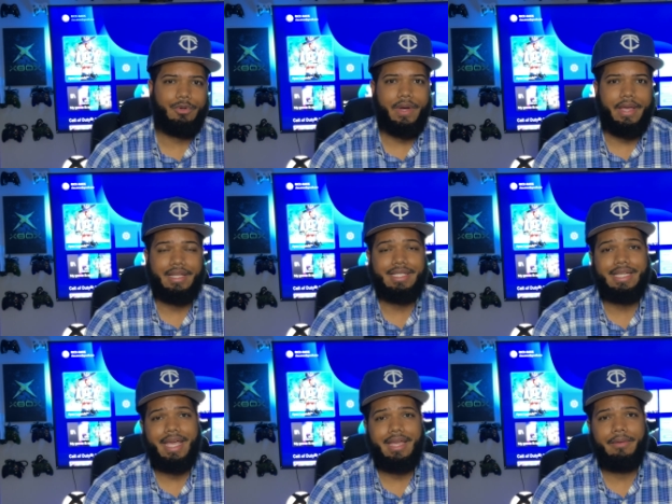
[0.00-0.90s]
way, and
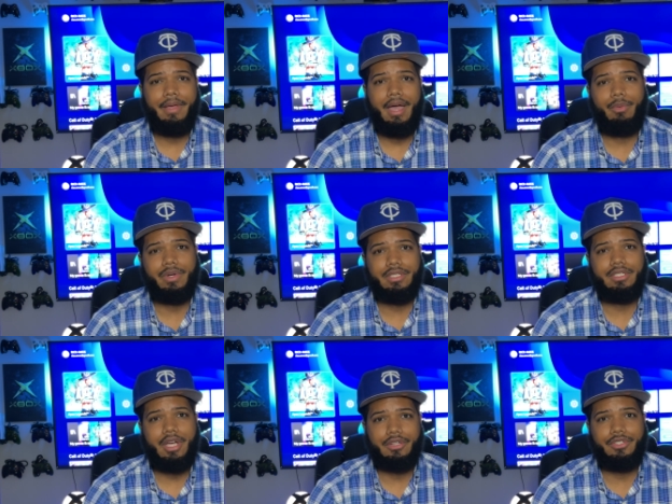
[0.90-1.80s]
today I wanted
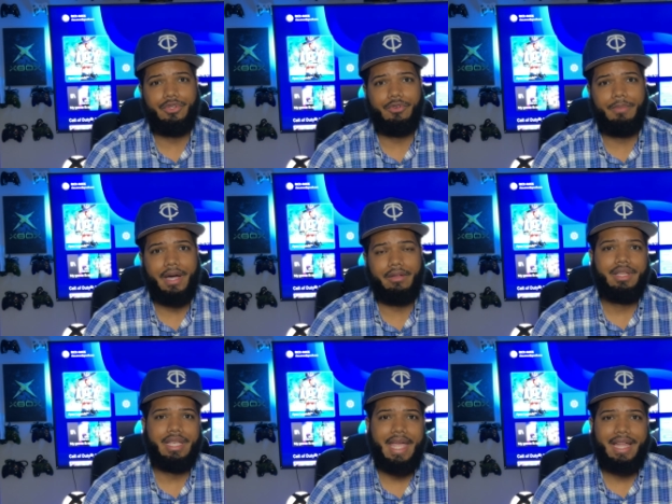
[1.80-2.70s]
to talk to you
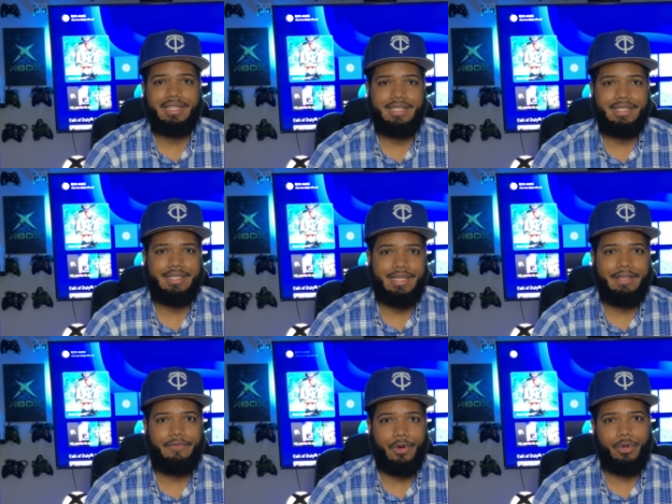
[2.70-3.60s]
about the Galaxy
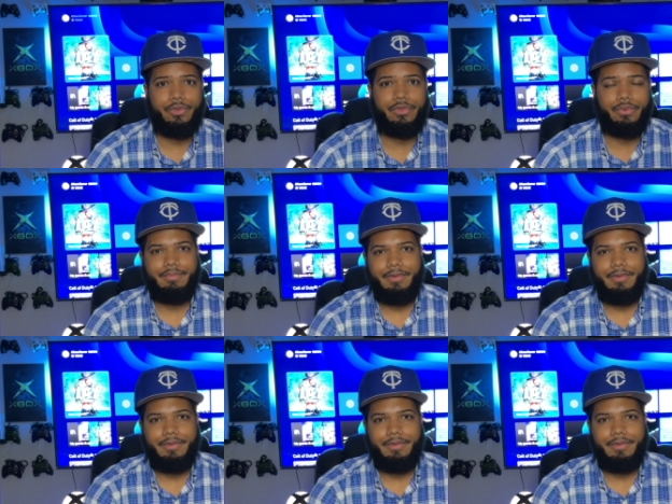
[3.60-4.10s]
Z Fold 3.